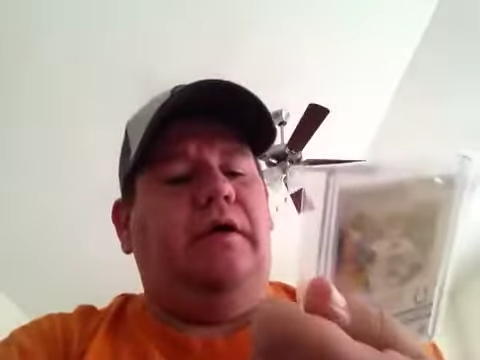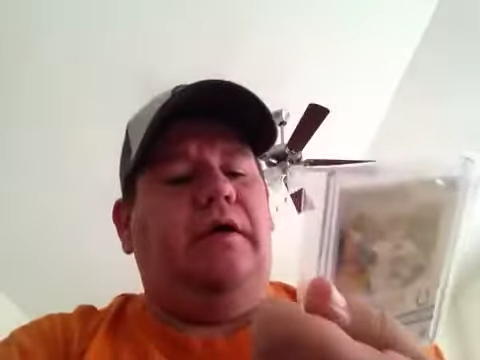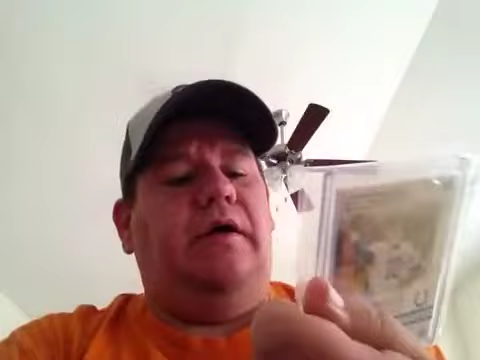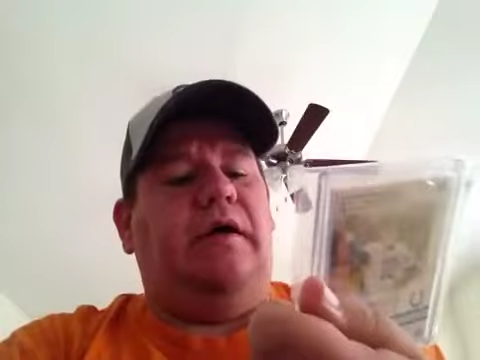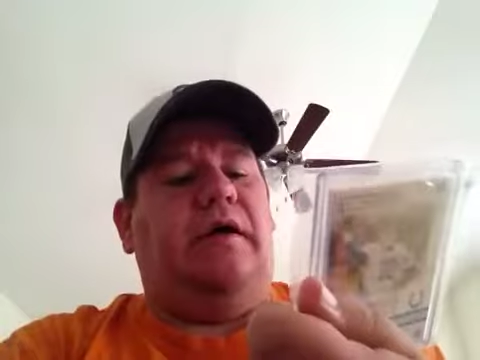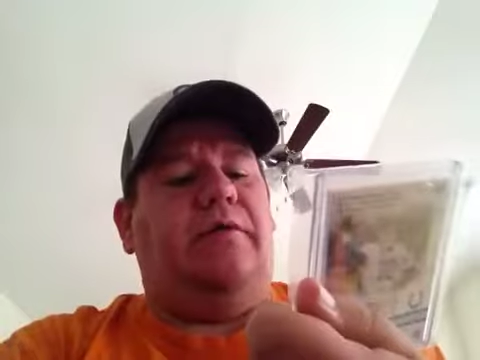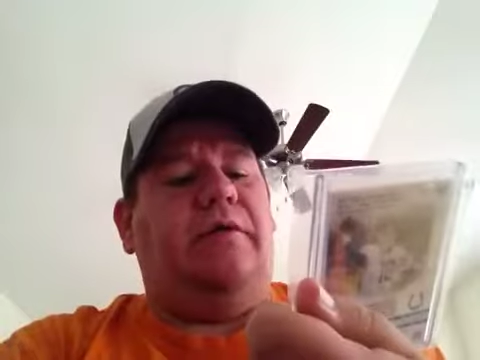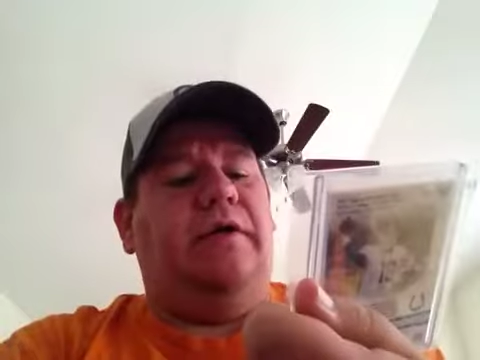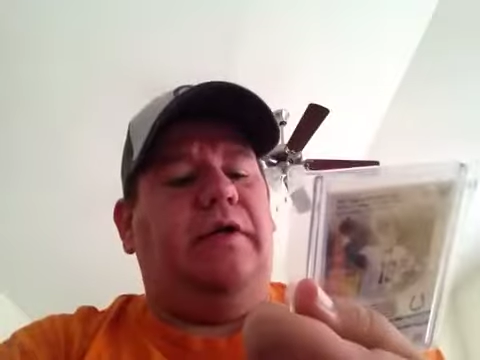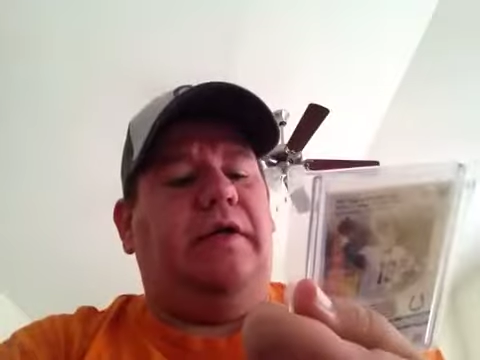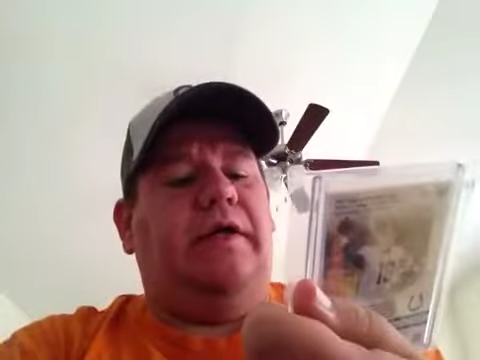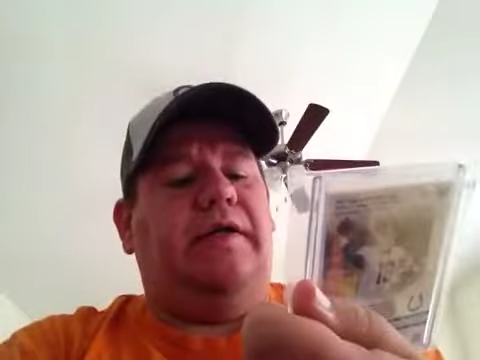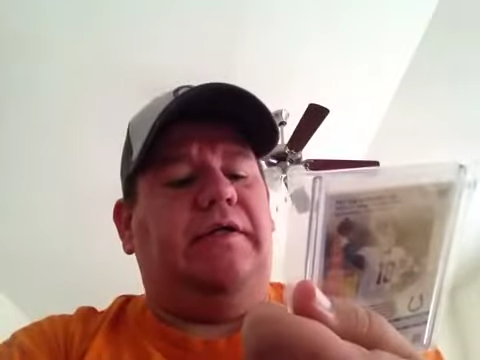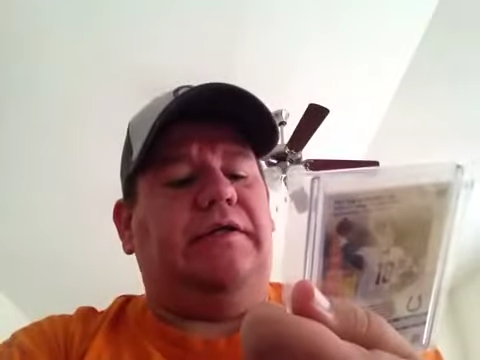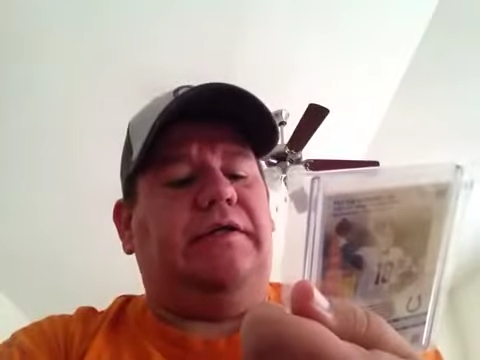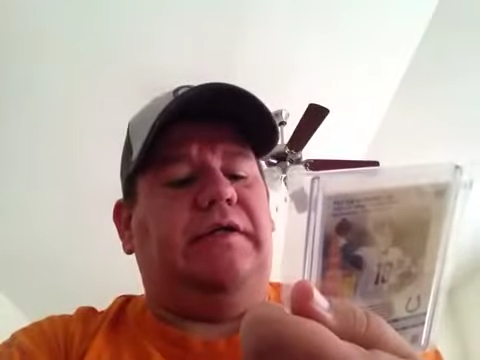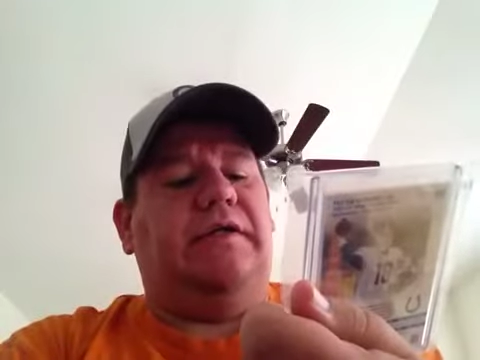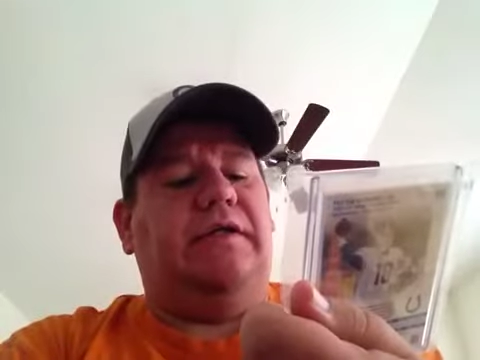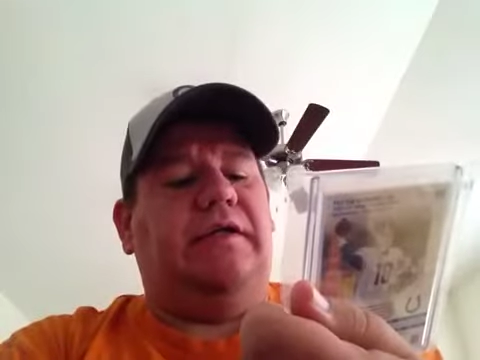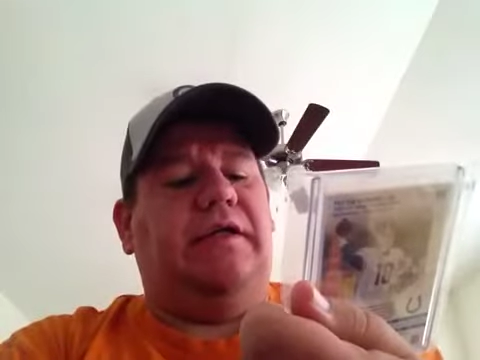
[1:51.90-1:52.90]

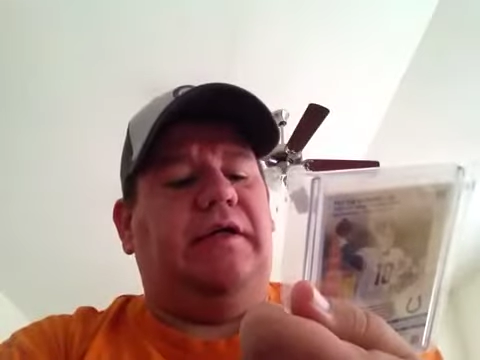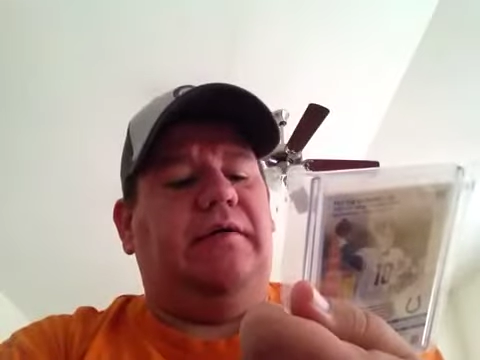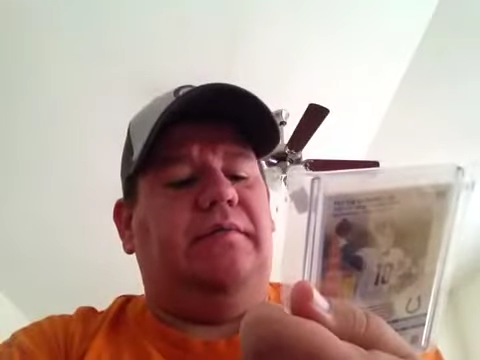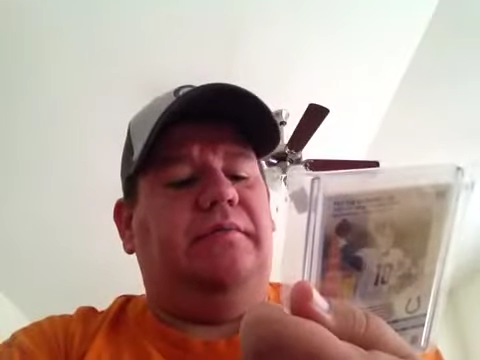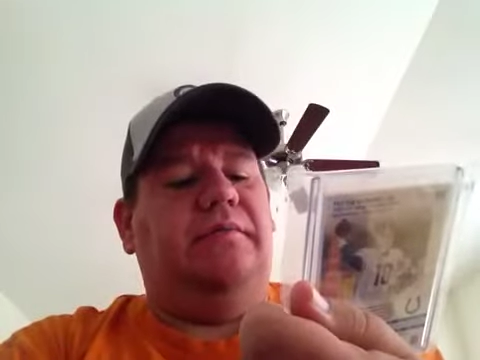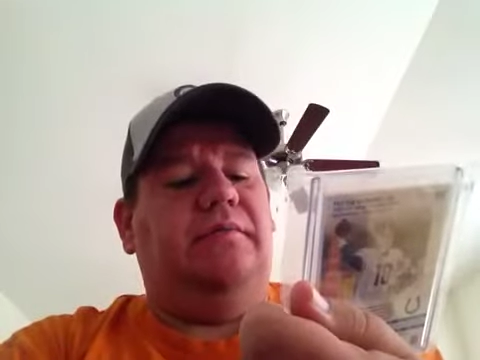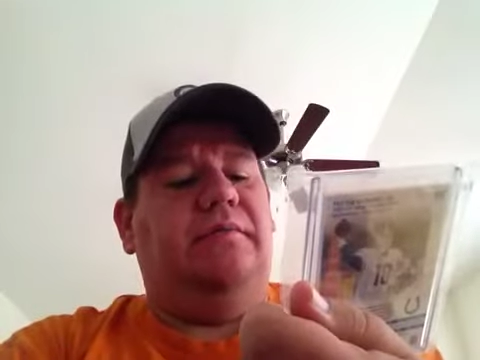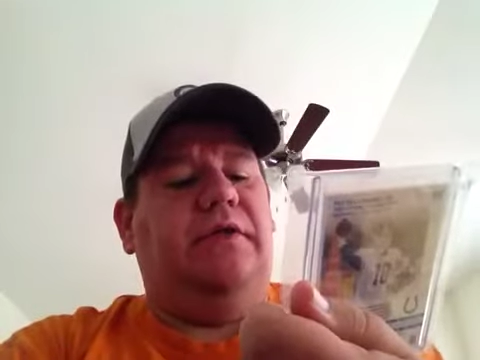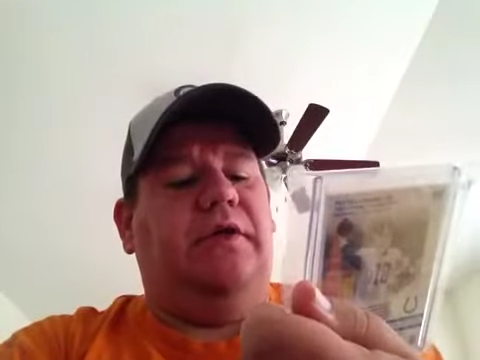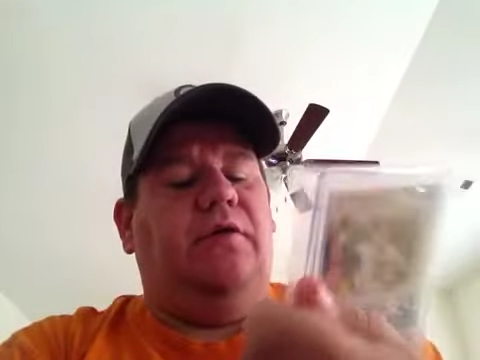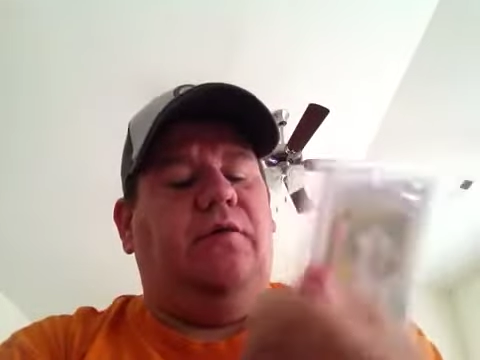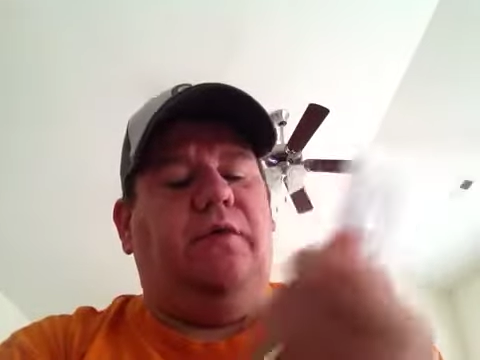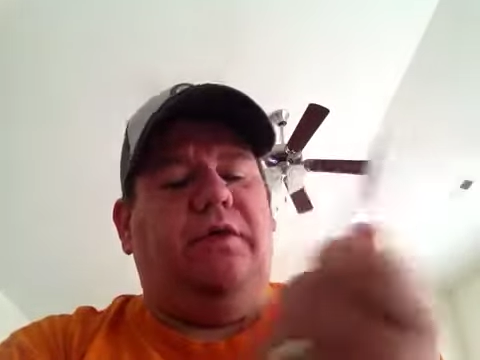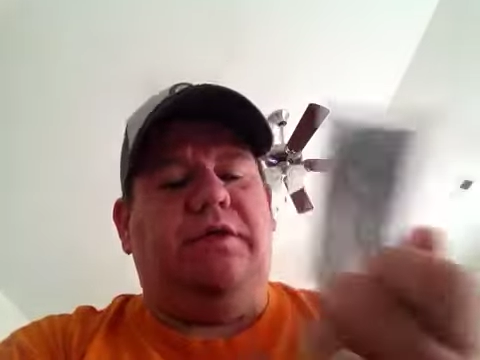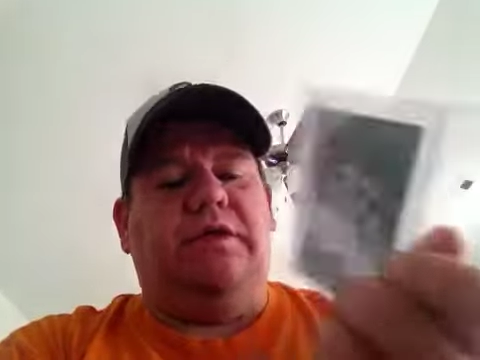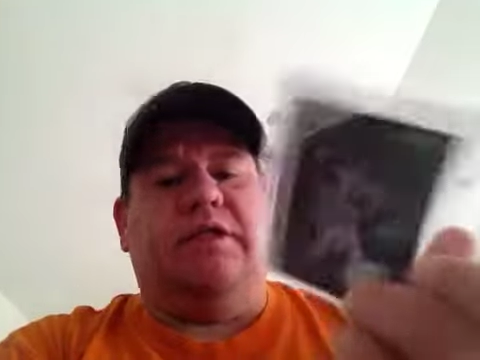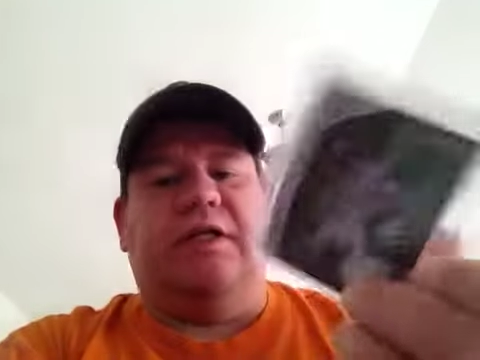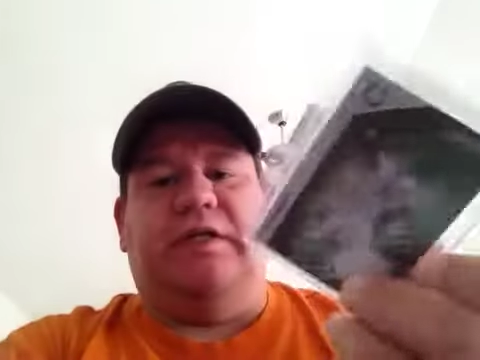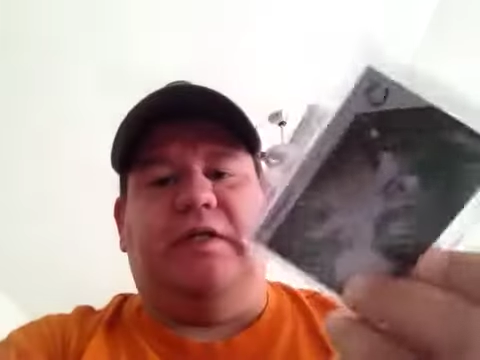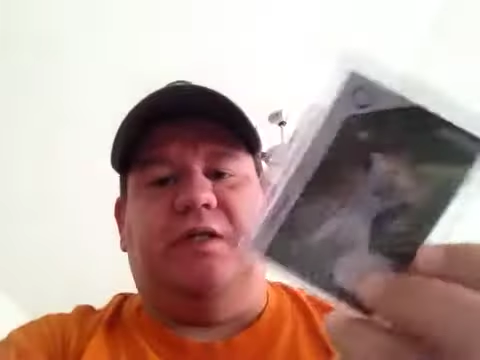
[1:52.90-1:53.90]
realized that,
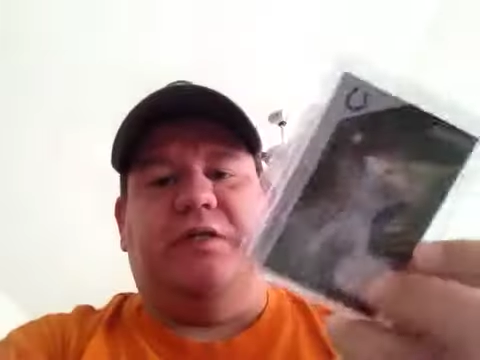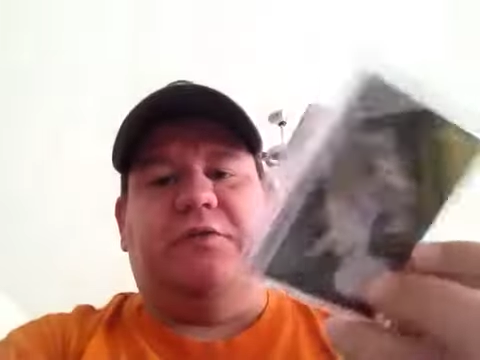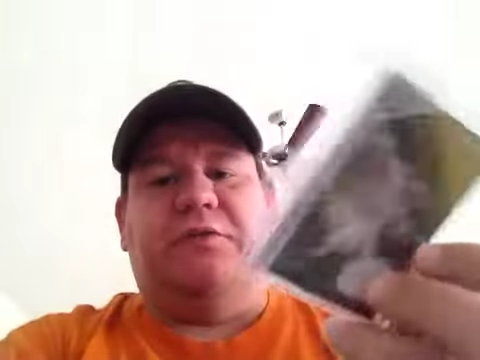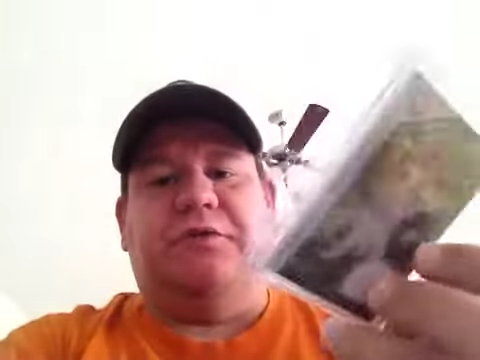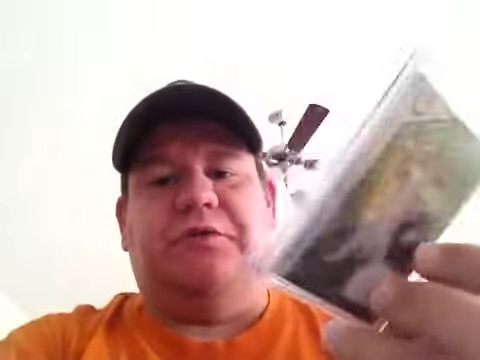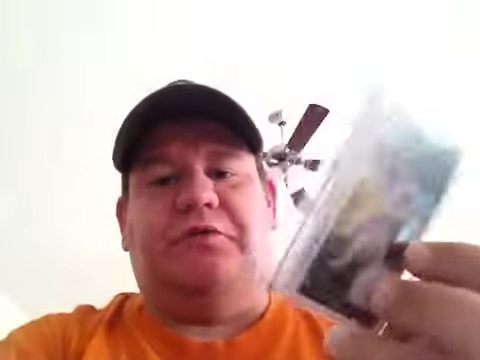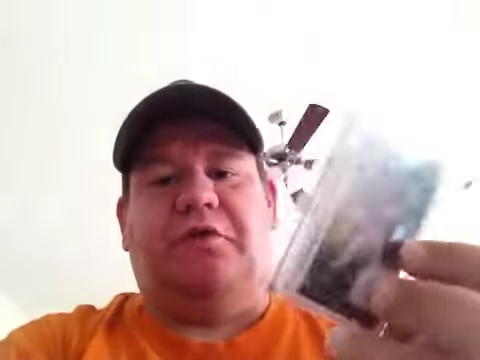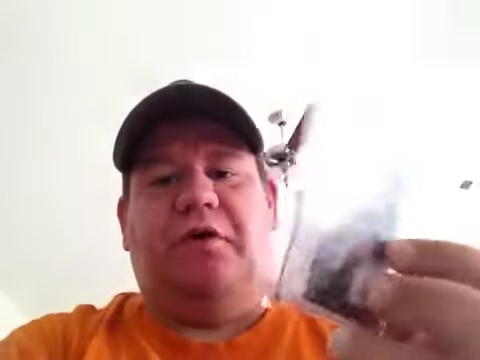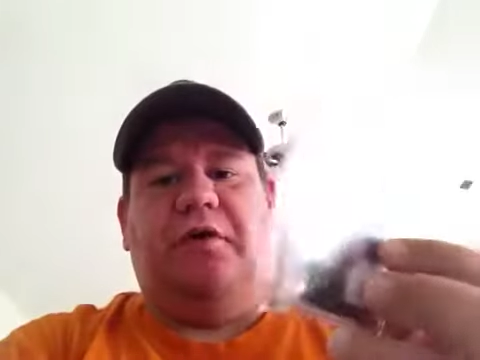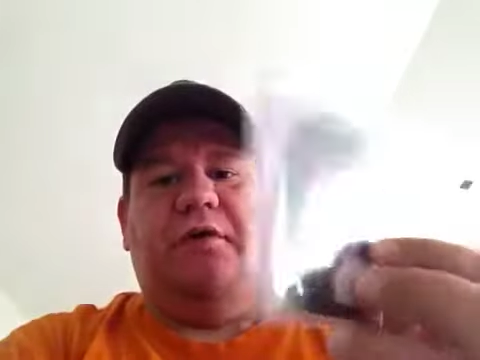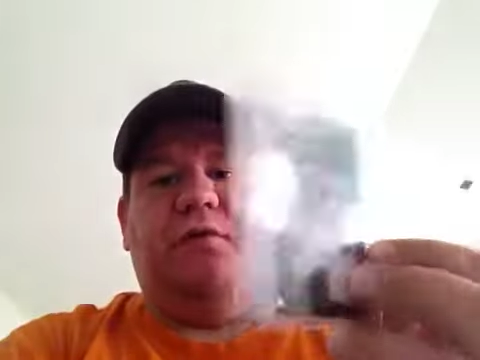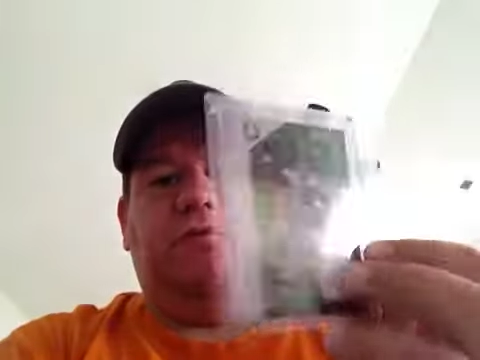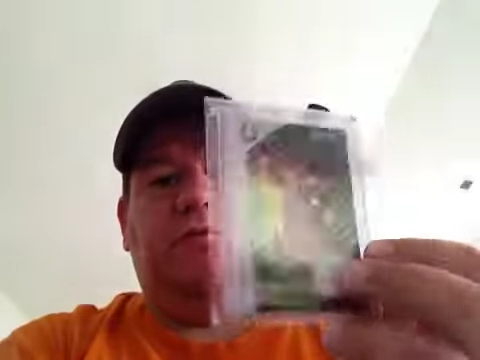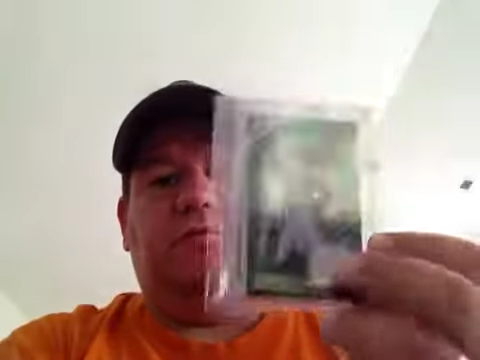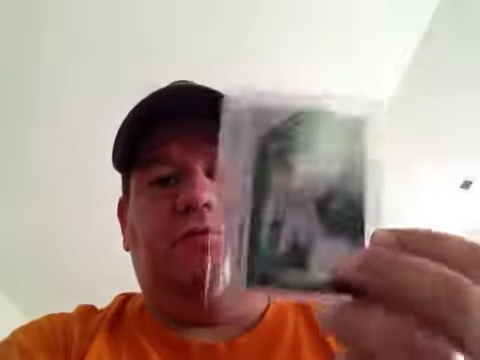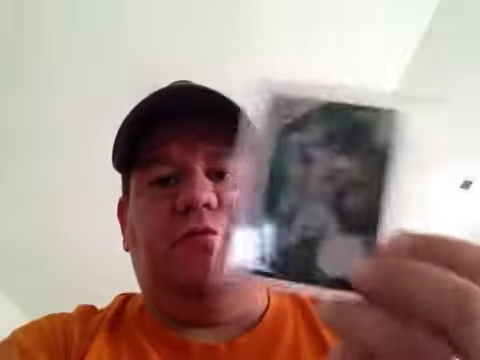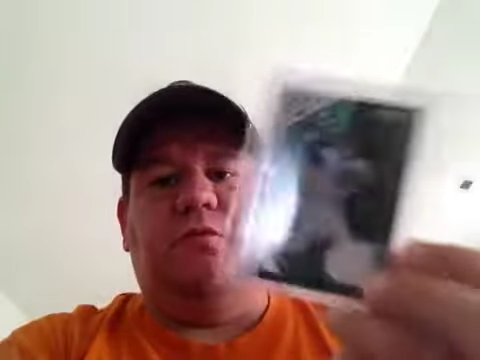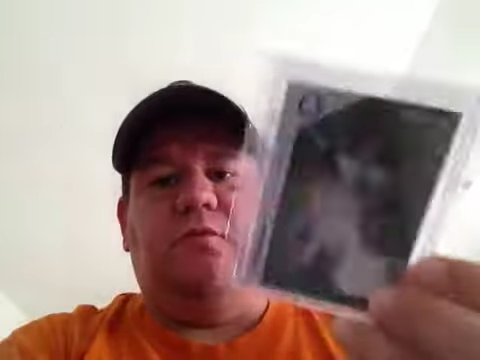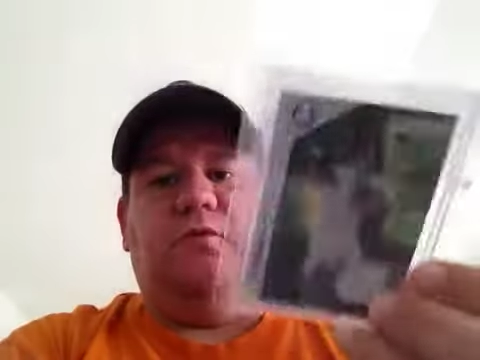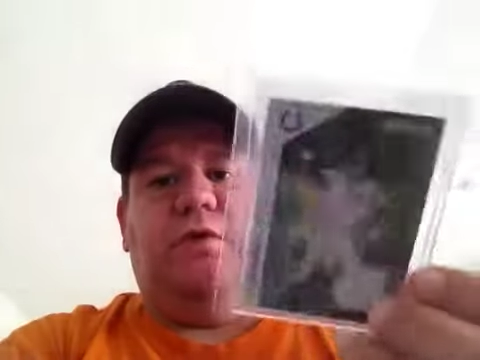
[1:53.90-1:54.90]
what set this was from